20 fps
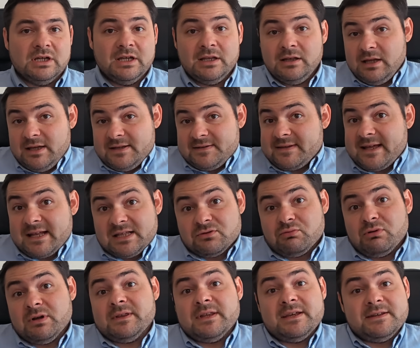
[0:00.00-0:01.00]
At least that's
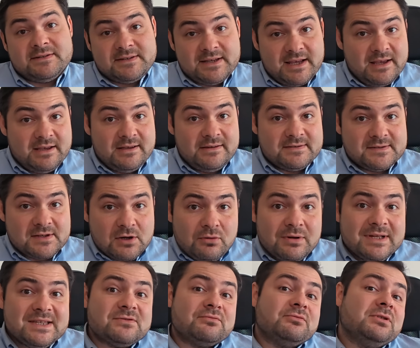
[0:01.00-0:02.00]
what they say,
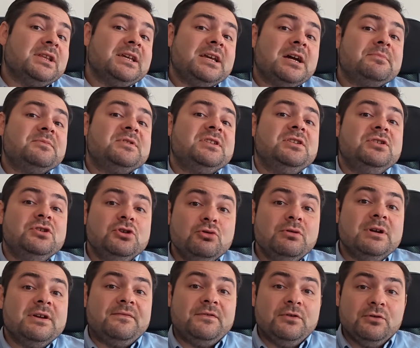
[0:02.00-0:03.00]
so it's really up to
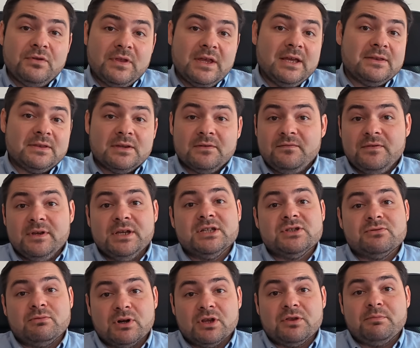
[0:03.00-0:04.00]
you if you think the fee
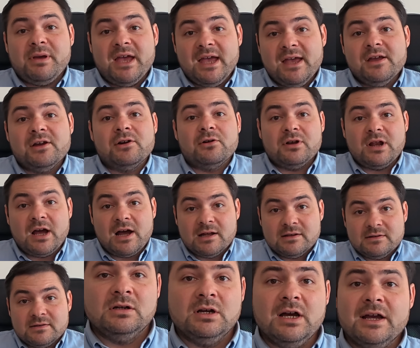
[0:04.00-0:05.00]
is worth paying or
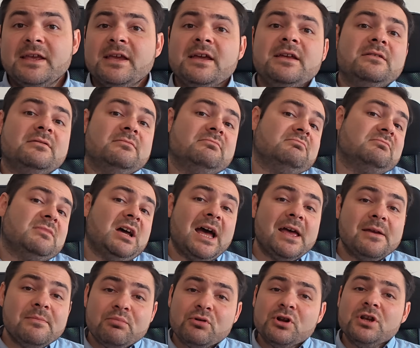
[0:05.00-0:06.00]
not. Again,
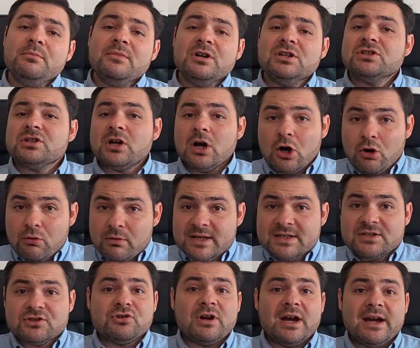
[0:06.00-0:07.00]
I pretty much
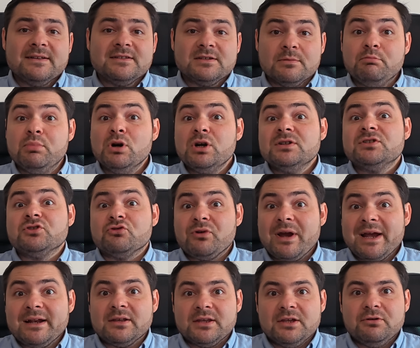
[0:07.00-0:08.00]
always try to book
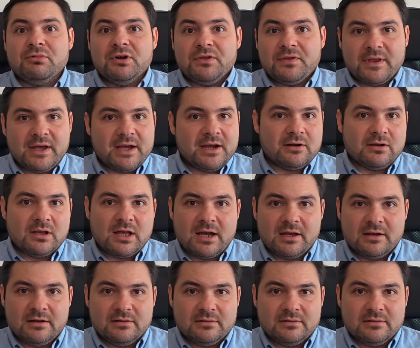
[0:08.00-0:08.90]
directly with the airline.